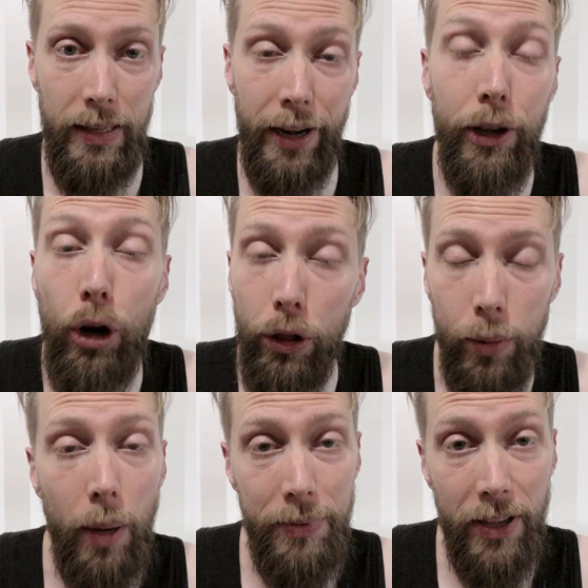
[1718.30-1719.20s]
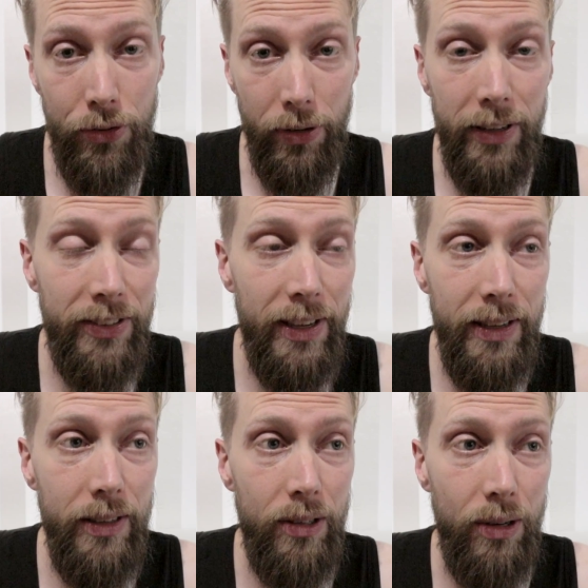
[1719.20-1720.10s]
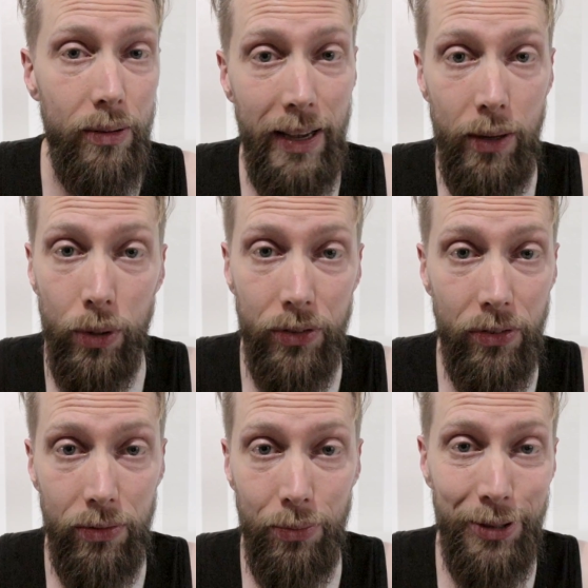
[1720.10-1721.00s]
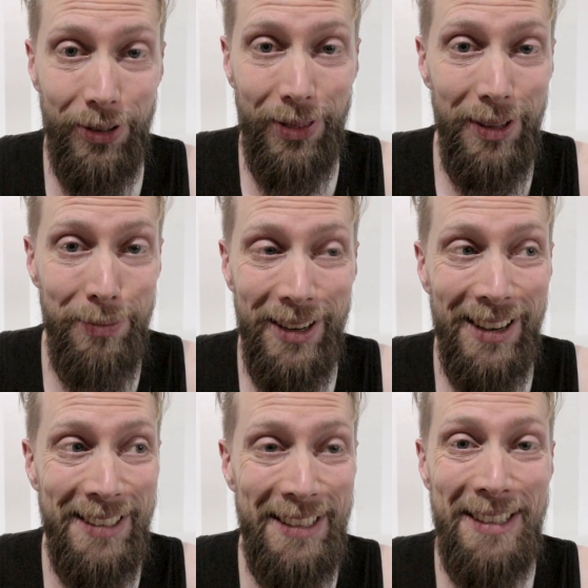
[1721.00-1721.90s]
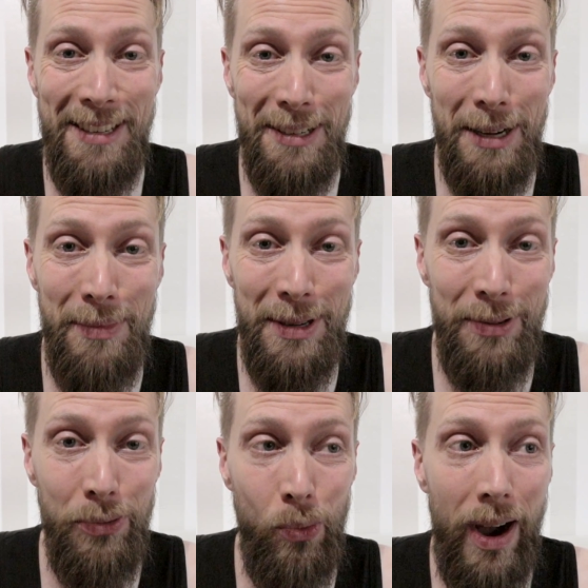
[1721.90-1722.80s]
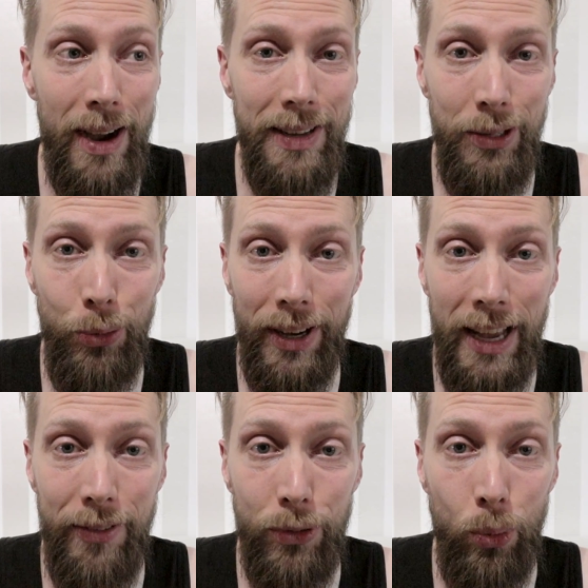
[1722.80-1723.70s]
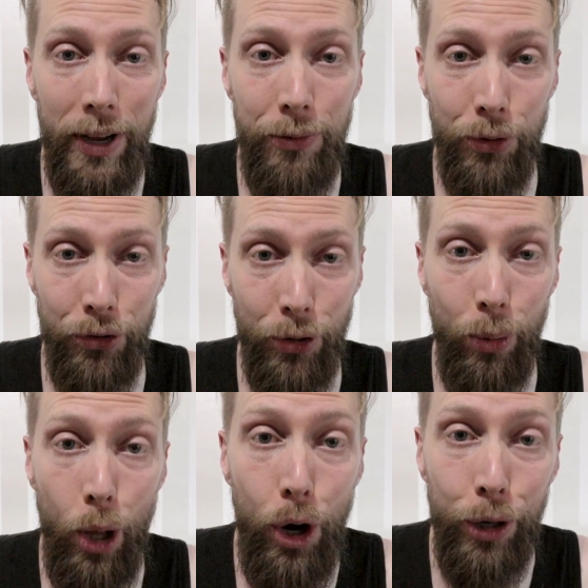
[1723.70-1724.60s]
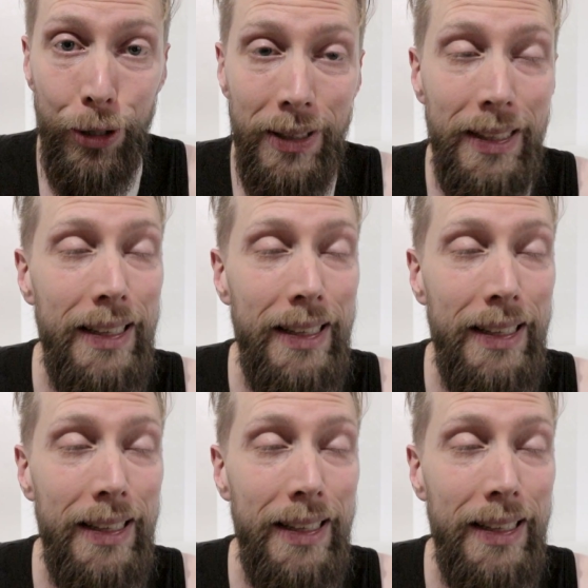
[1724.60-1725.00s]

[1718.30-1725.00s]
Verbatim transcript: And I called them up yesterday saying, you know, hey, what's, what's the big idea here? I mean, why do I have to wait for so long?